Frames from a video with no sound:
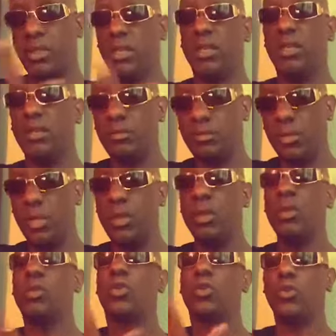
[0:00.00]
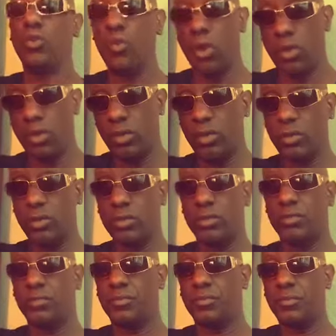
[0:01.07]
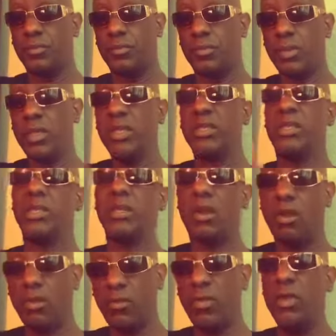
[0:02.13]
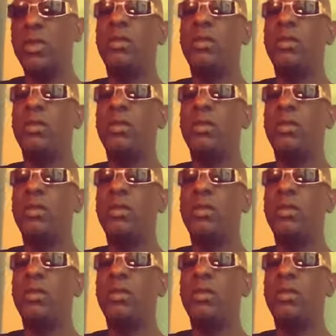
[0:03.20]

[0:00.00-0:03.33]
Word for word: Get up, go to work, get off,